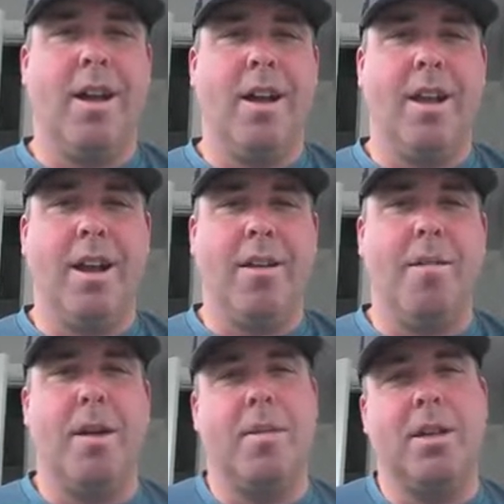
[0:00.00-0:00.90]
I,
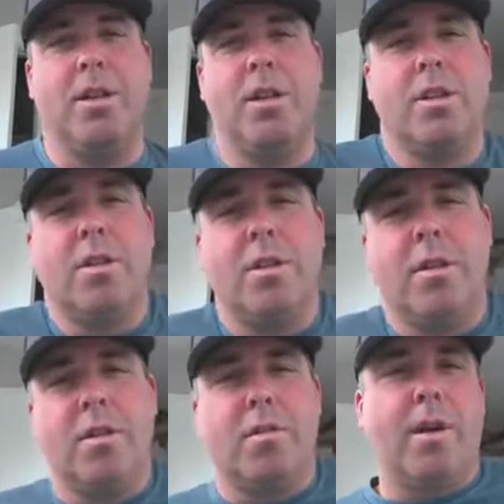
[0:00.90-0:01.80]
I am in charge of
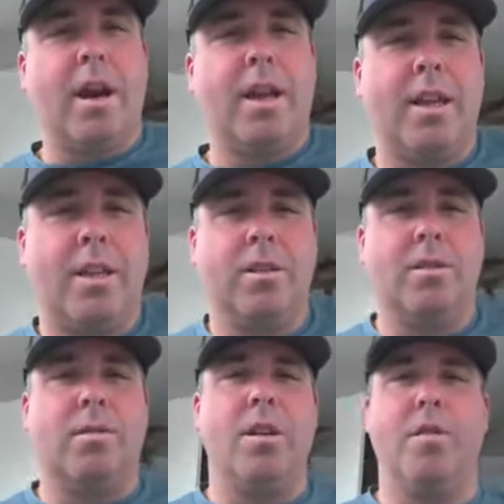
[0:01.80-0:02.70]
the, the rankings,